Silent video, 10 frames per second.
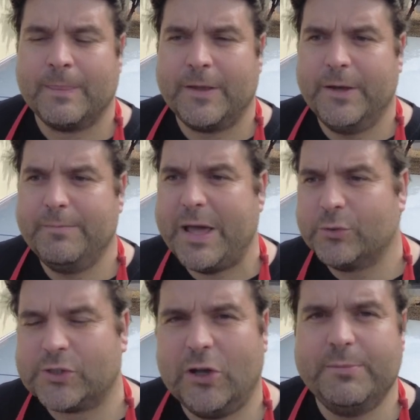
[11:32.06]
You know, Manuel
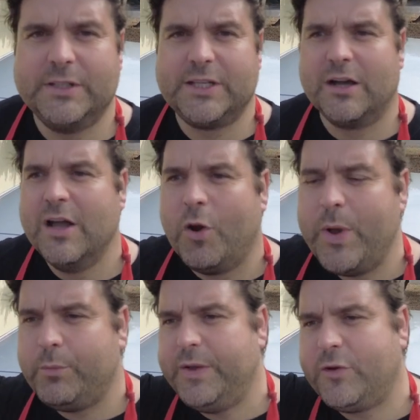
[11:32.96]
Solomon's young.
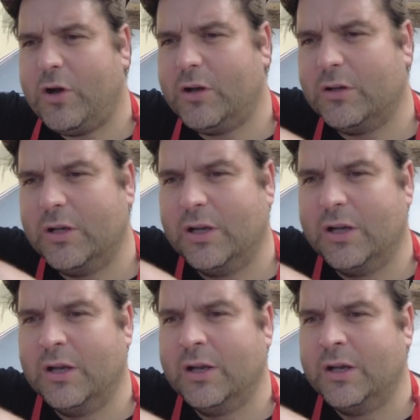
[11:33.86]
We've got
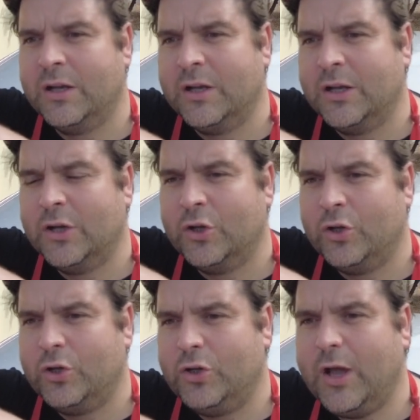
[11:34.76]

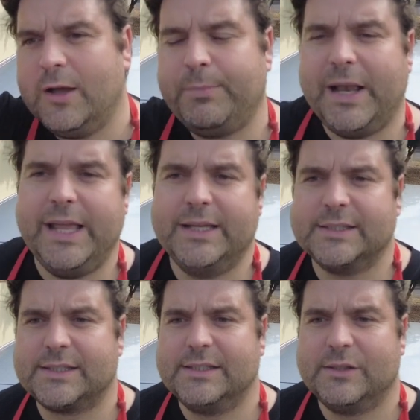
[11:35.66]
young
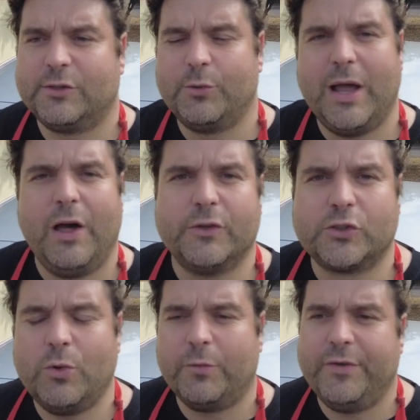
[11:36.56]
players throughout the
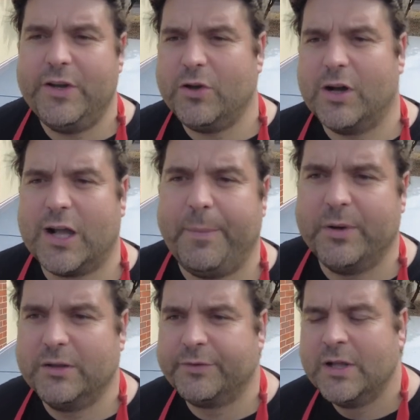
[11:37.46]
squad. We've only got a
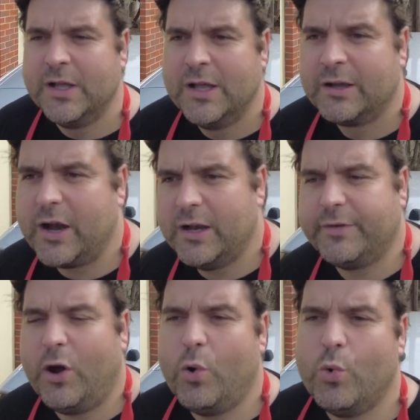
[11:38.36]
couple of kind of
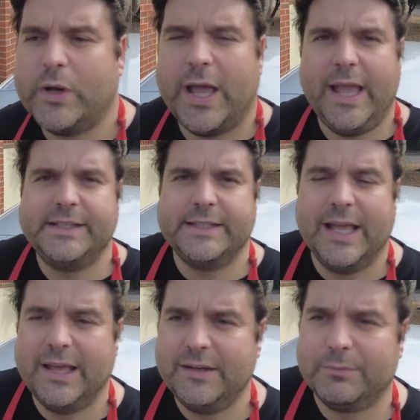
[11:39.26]
older heads in
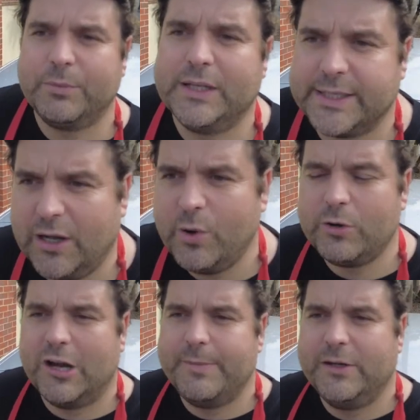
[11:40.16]
there. And when I say
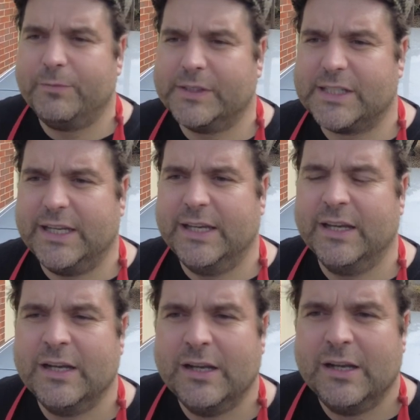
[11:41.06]
older, I mean, obviously,
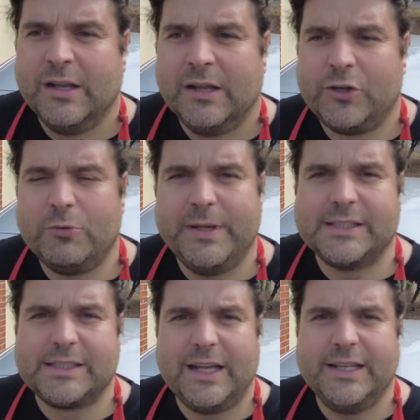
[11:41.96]
Heung-min
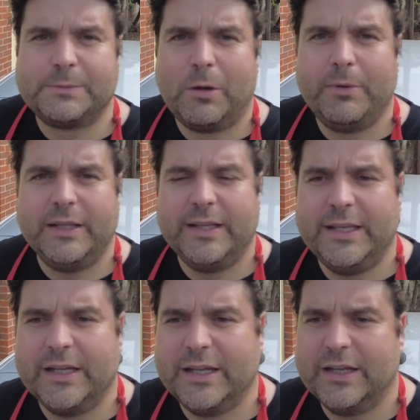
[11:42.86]
Son is probably
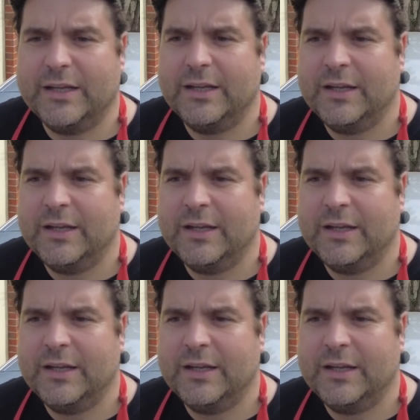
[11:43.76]
the